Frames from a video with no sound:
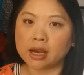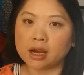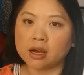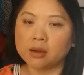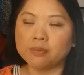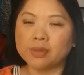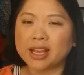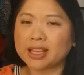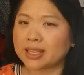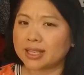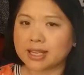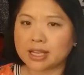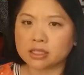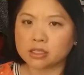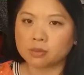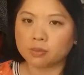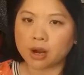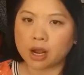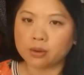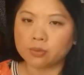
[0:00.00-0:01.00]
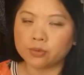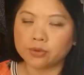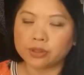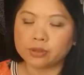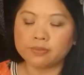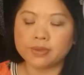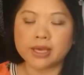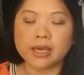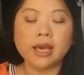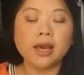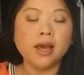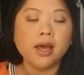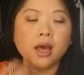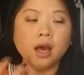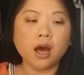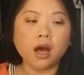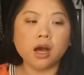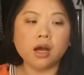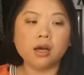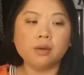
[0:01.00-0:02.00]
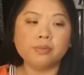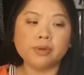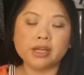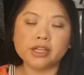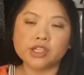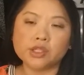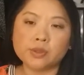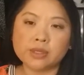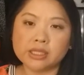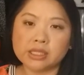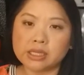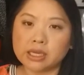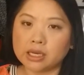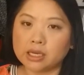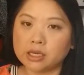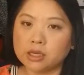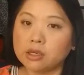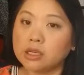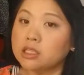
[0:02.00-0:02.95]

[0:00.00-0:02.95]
Um, not that that's a problem with me, um, but I just want to tell you.